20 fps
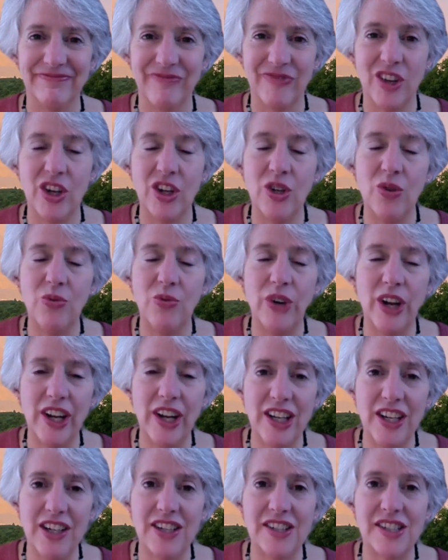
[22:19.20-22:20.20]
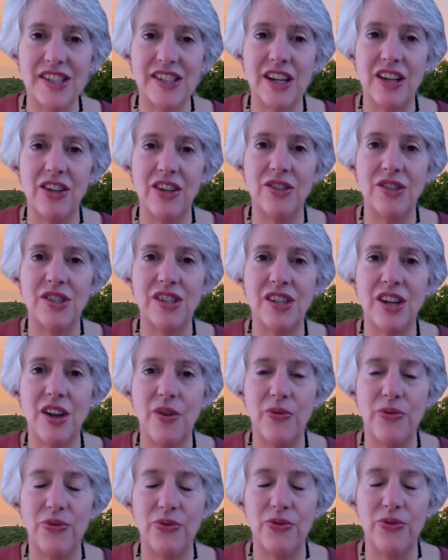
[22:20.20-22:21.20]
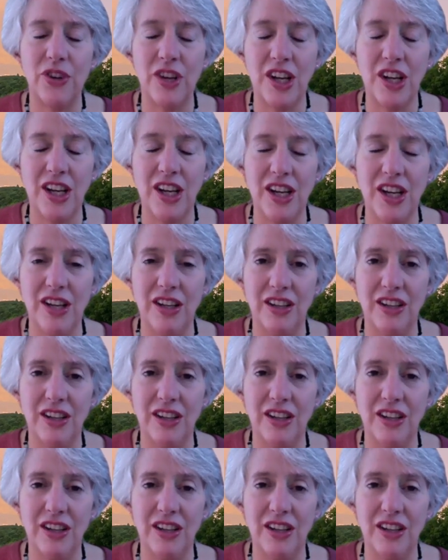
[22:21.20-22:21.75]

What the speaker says: Are you ready to set yourself free?